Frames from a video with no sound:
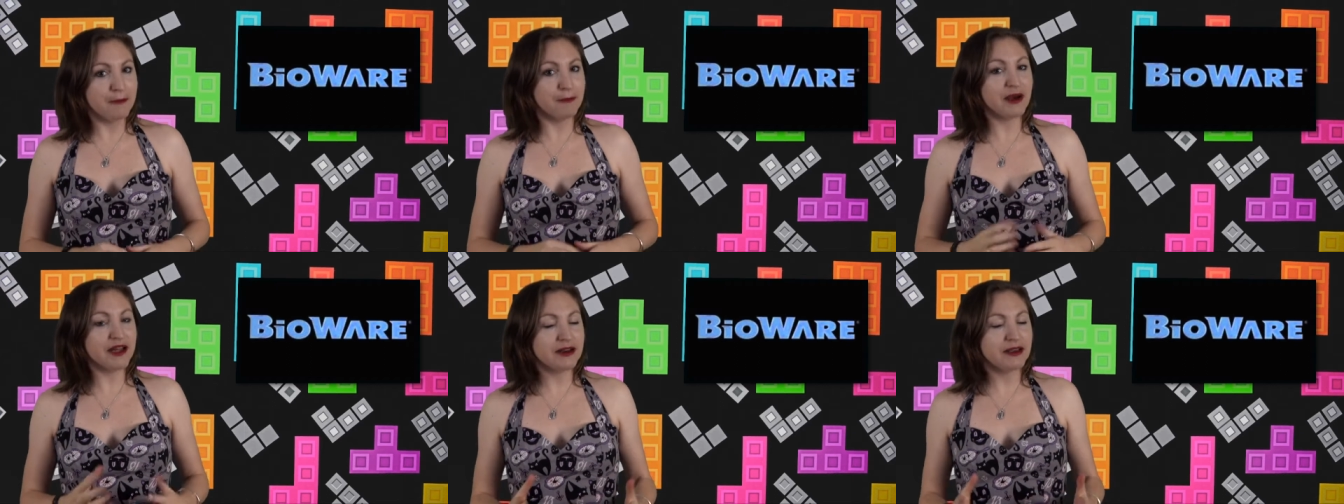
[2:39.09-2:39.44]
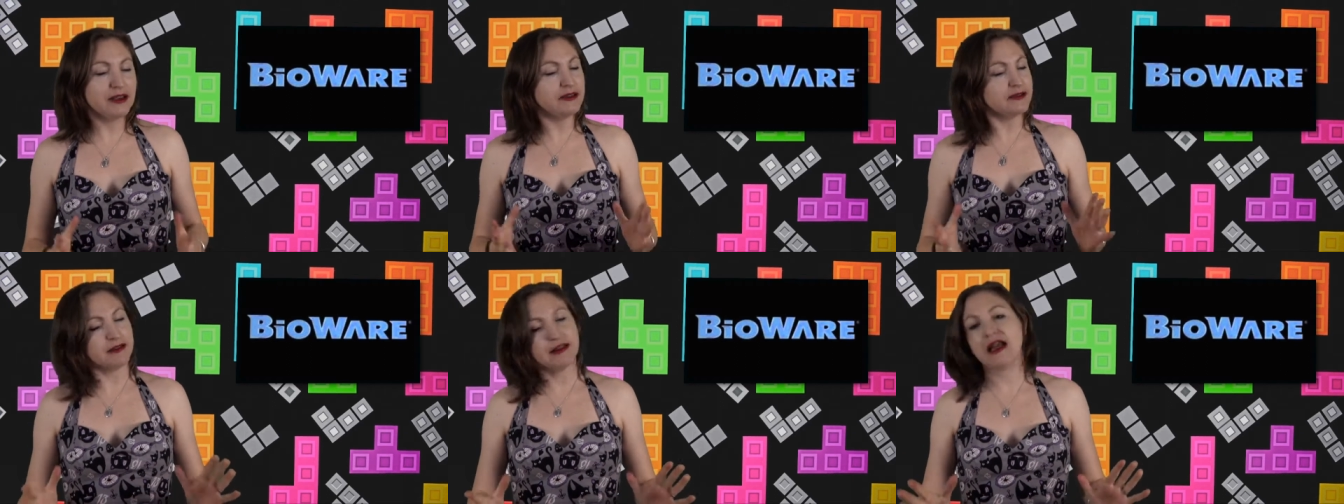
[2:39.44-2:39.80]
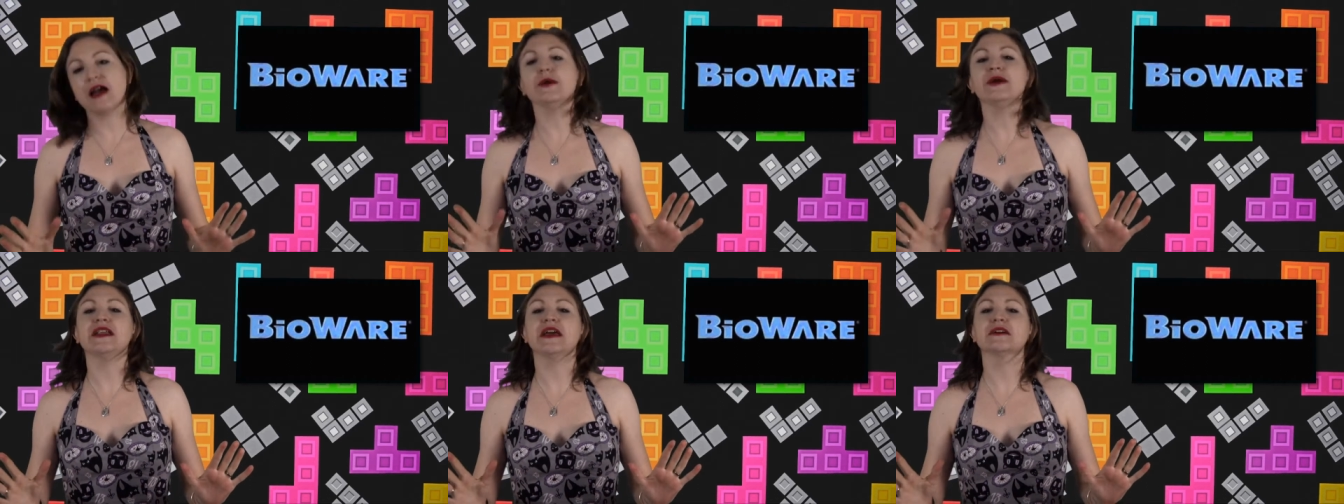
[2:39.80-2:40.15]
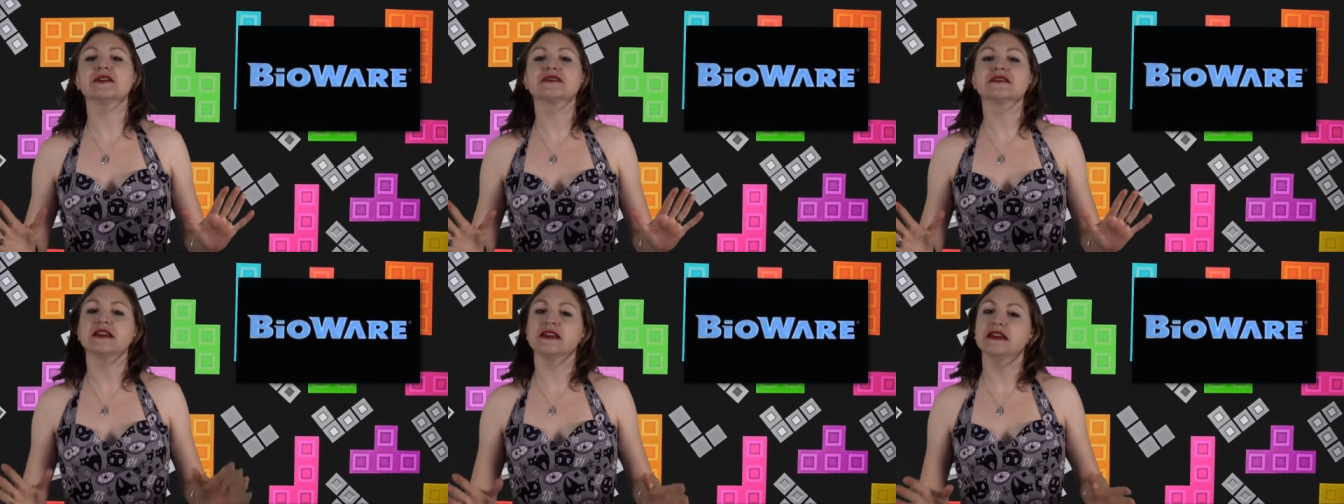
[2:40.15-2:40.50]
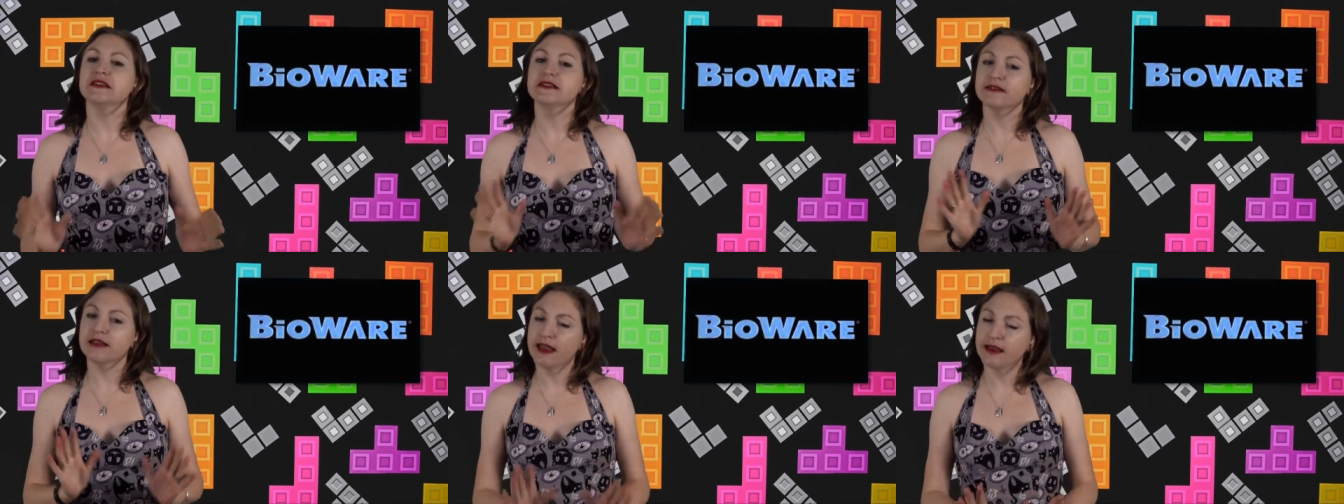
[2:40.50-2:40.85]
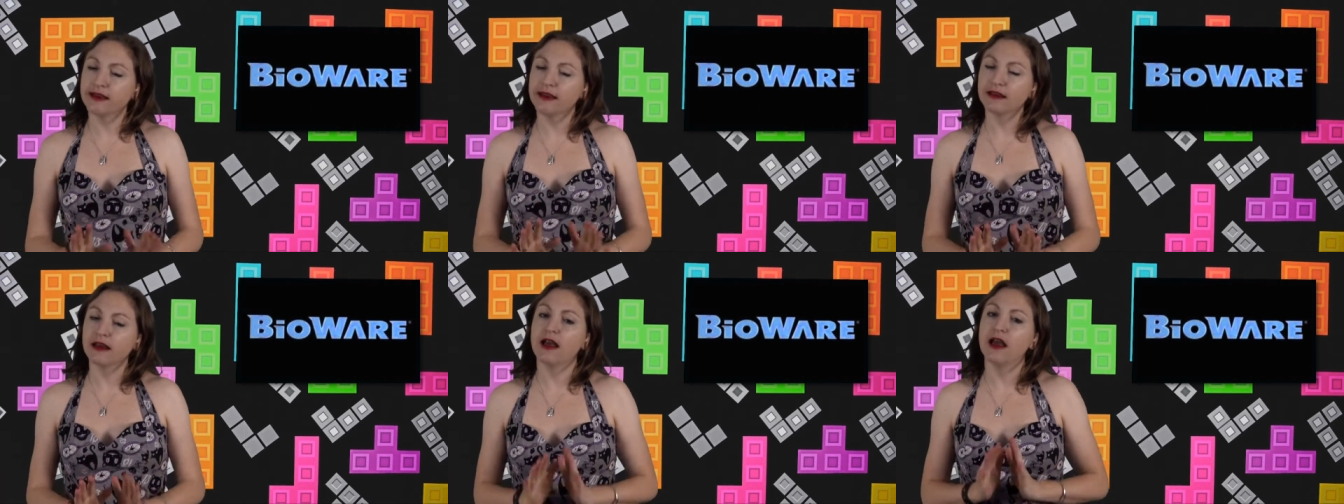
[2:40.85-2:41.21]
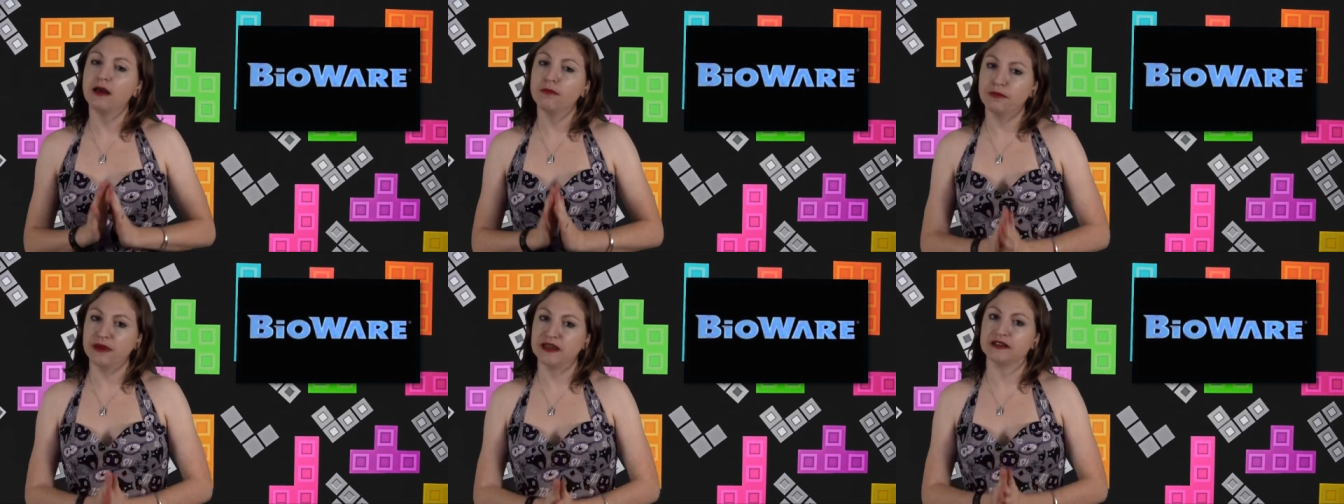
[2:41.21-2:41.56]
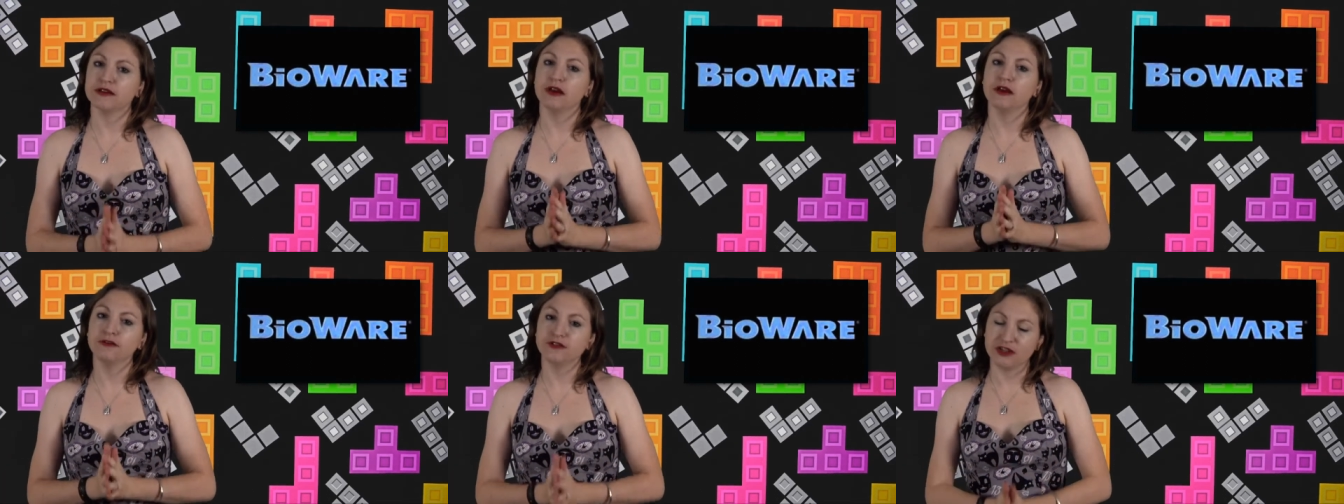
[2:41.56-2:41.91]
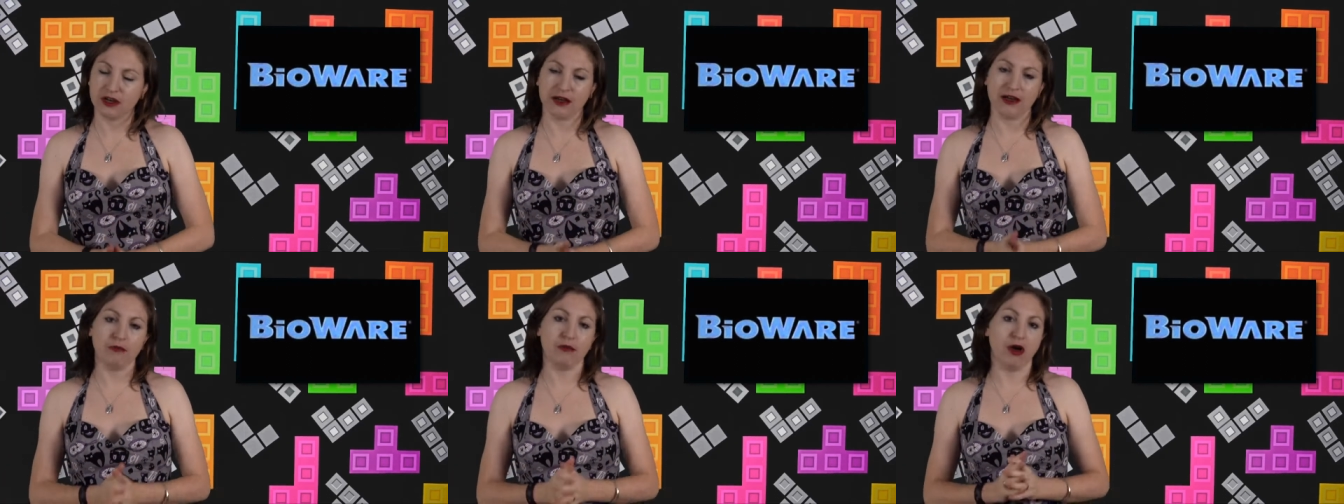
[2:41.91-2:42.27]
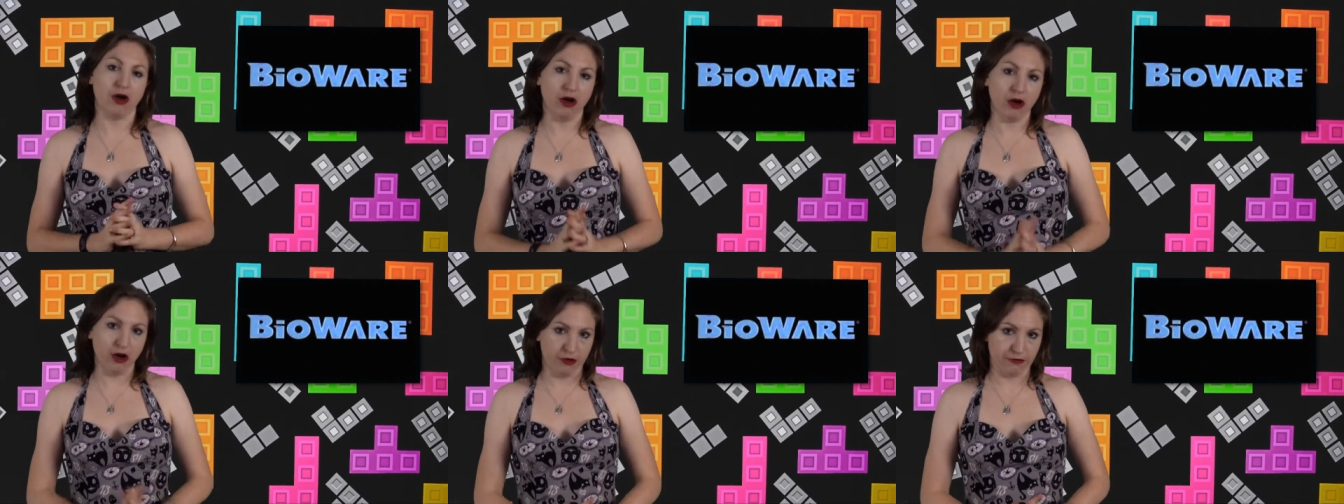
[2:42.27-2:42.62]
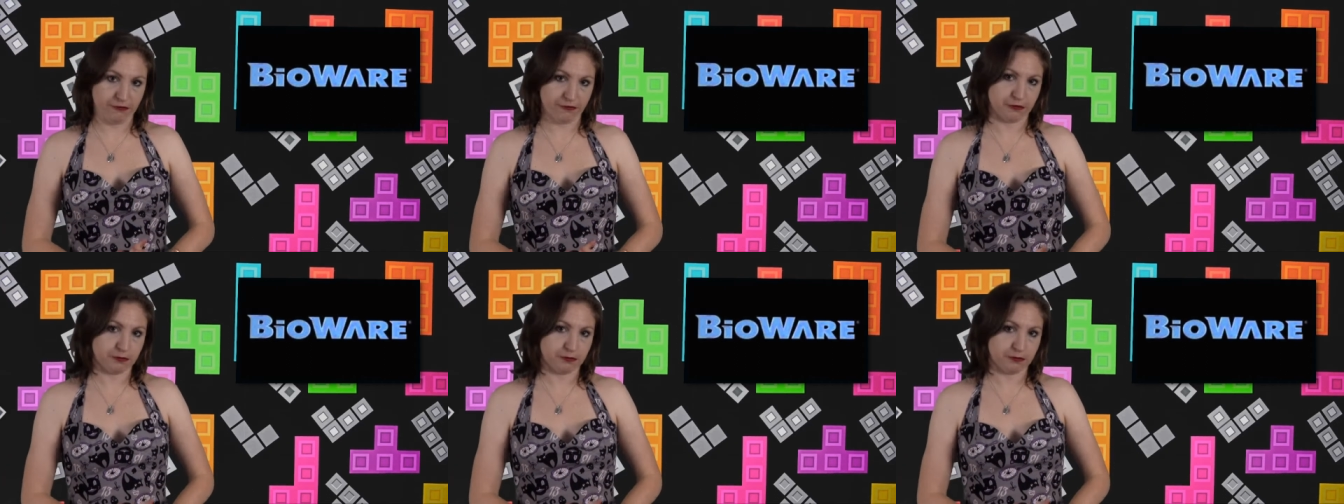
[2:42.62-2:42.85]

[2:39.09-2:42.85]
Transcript: but he's now announced he's taking a bit of time off.